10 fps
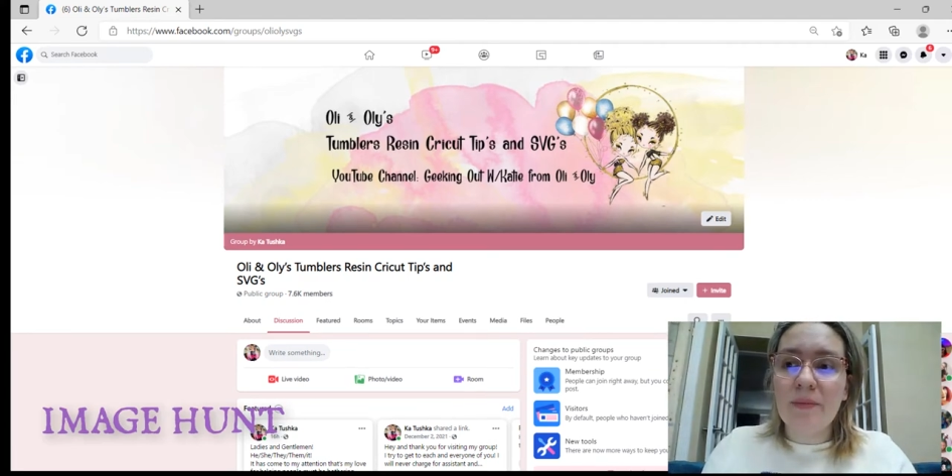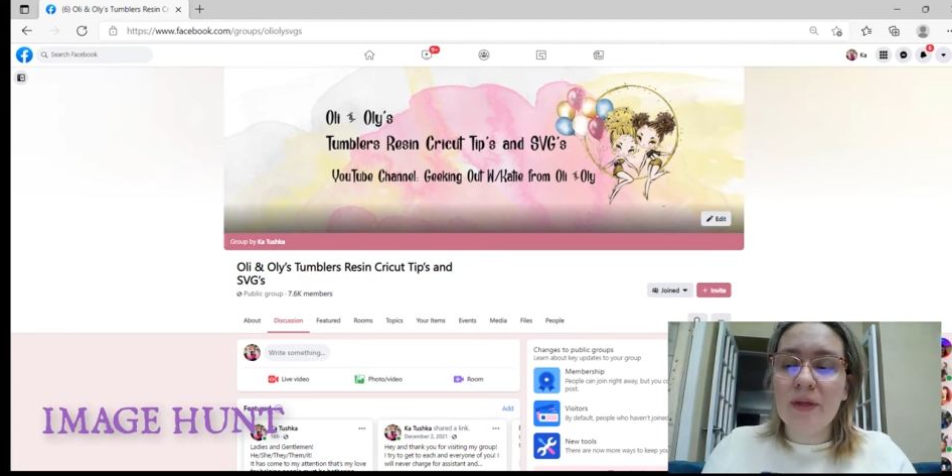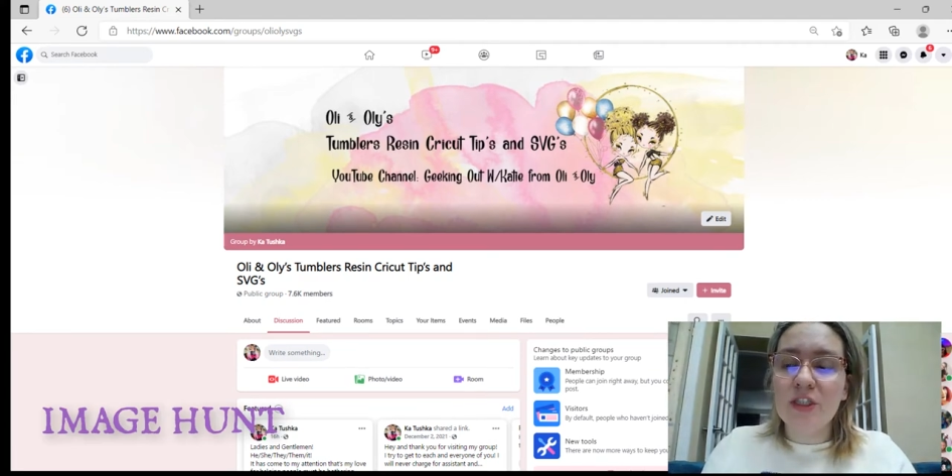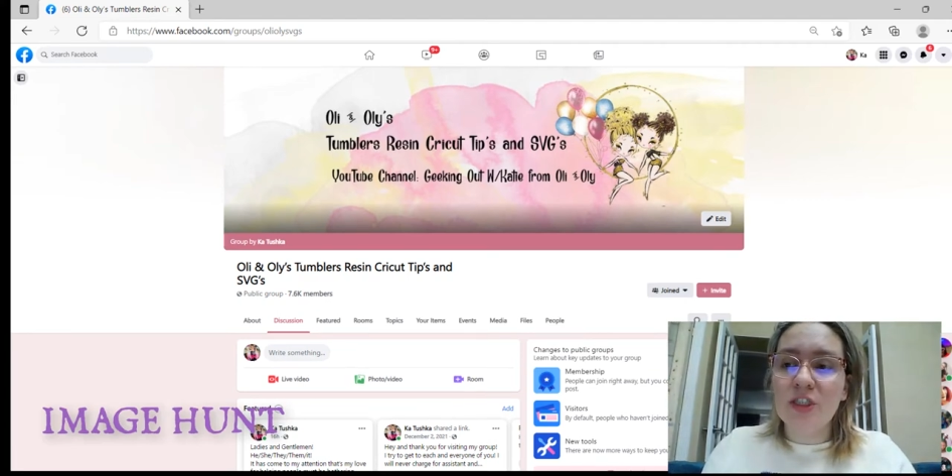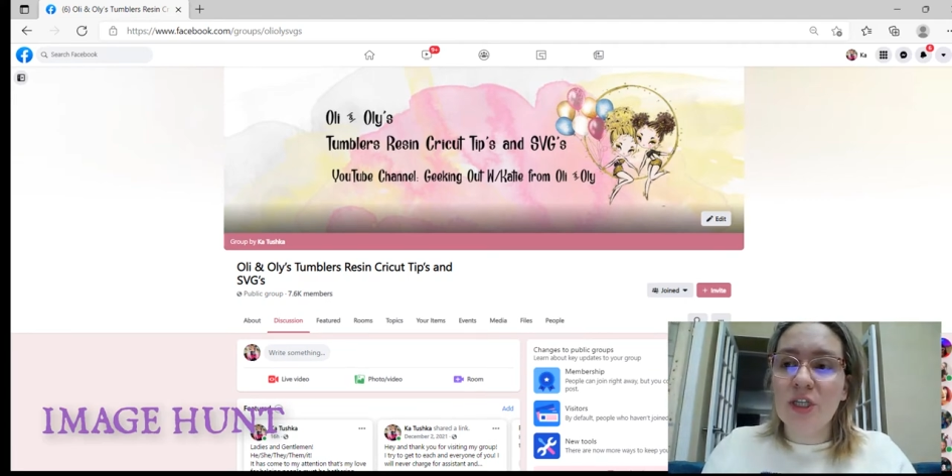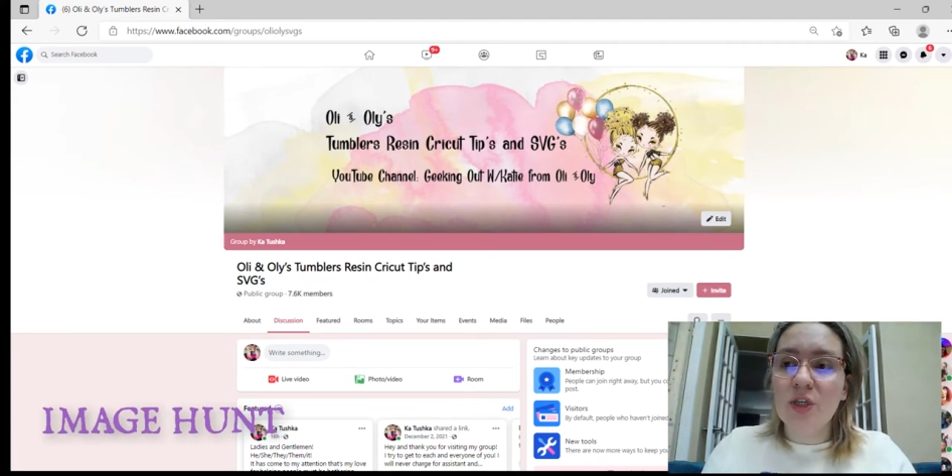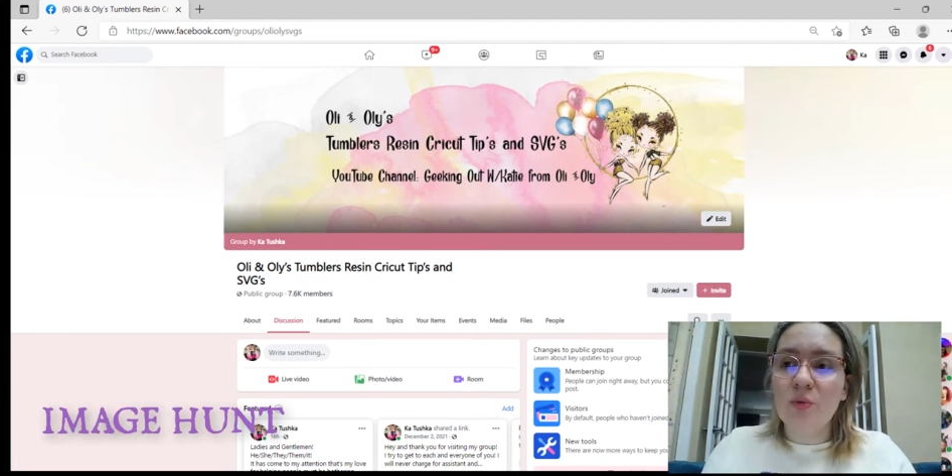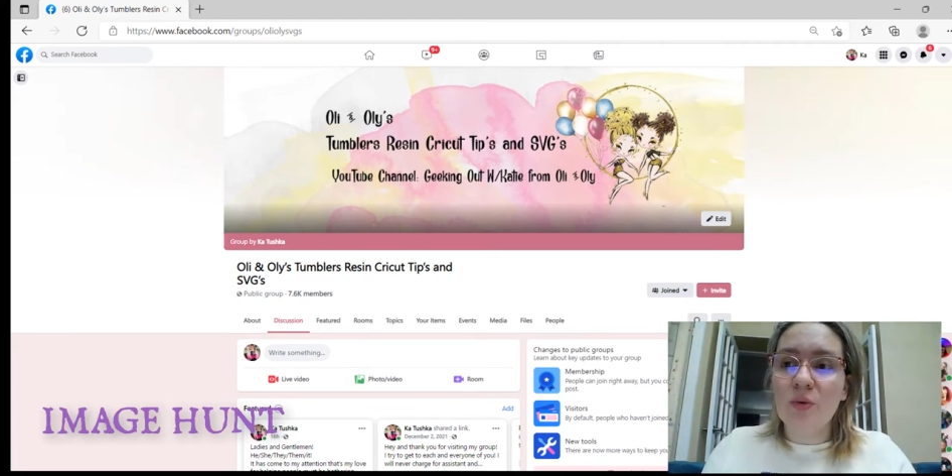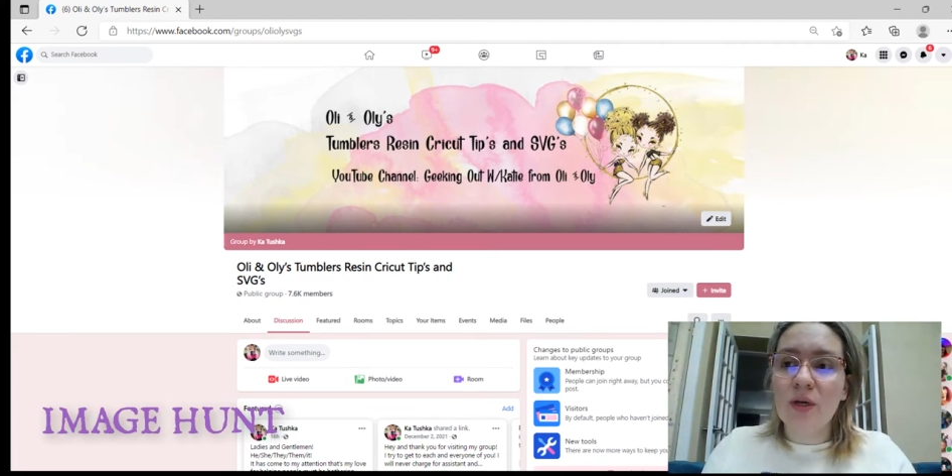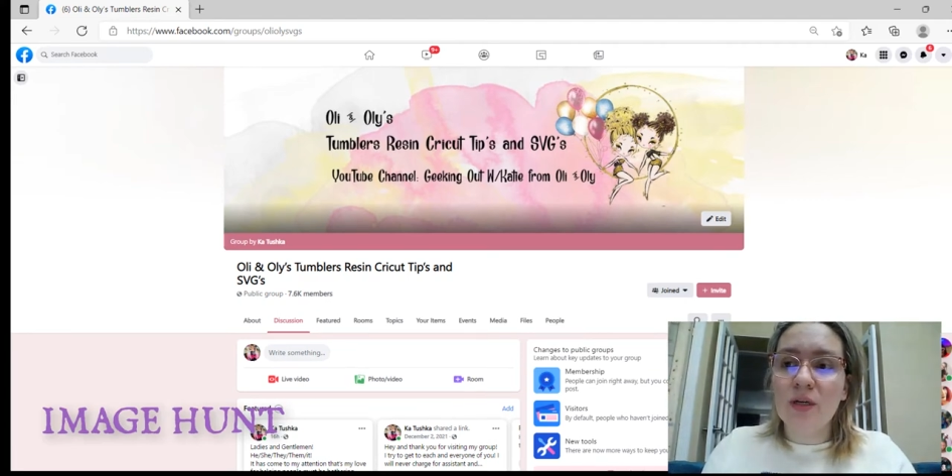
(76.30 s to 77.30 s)
image that
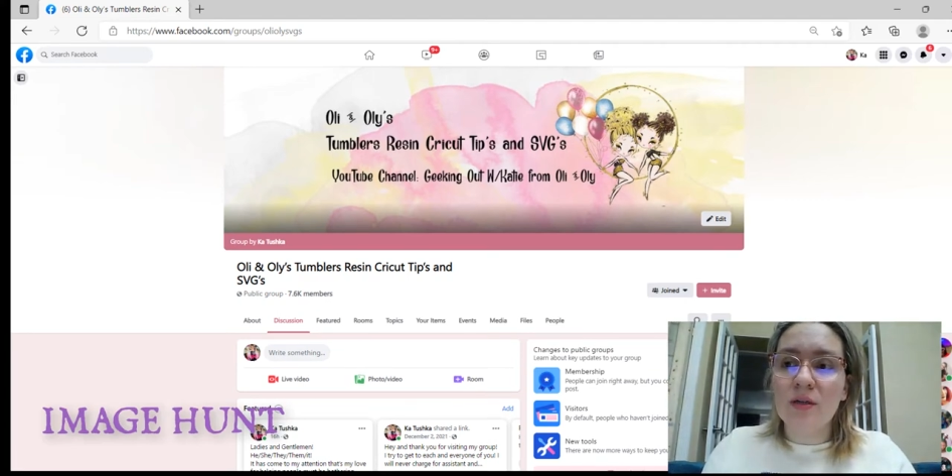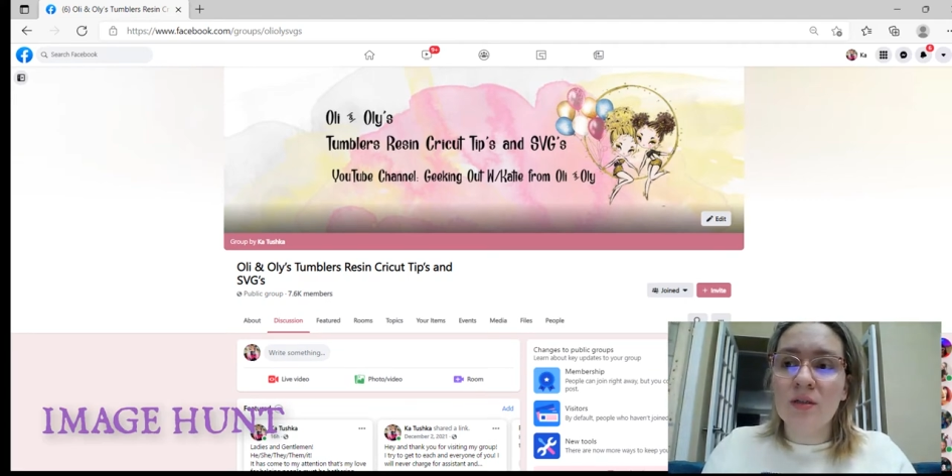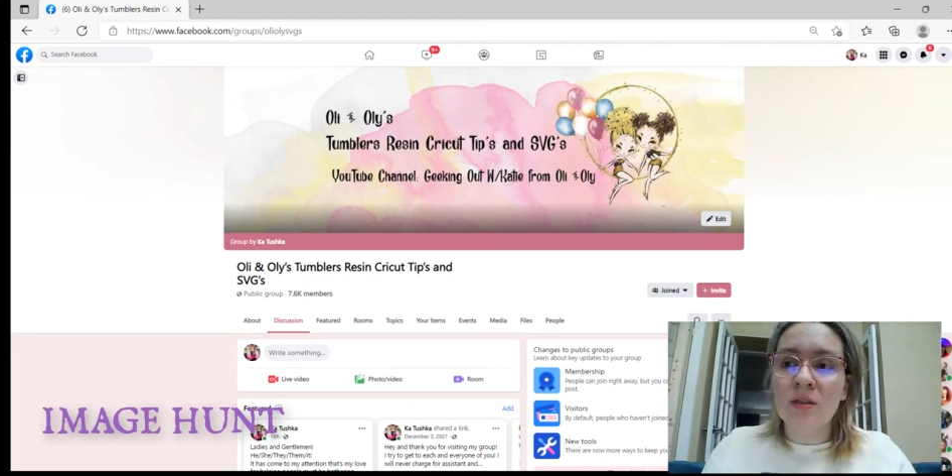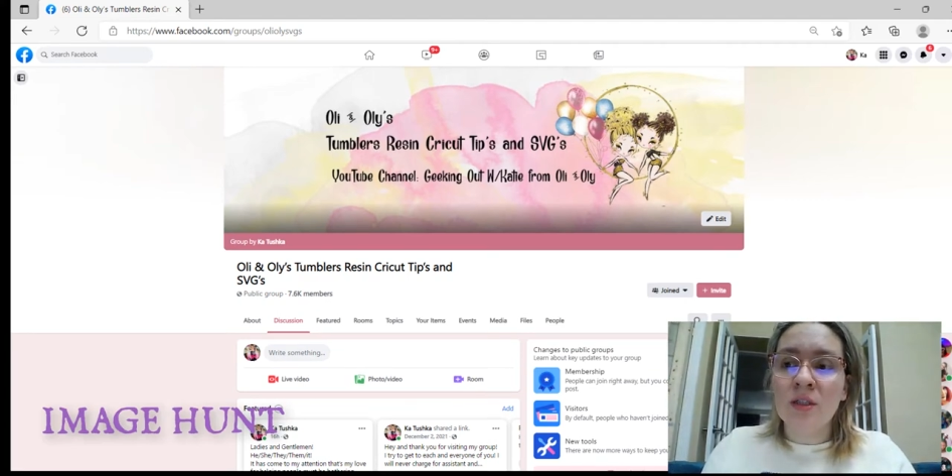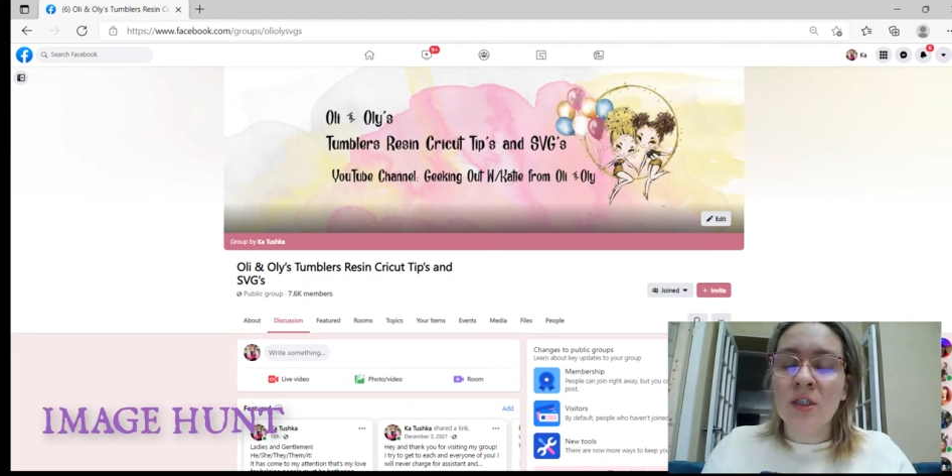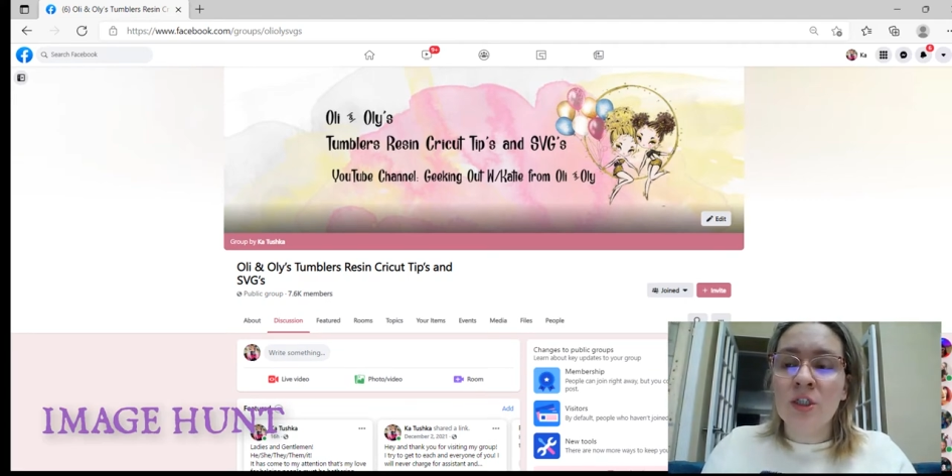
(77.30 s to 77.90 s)
you want to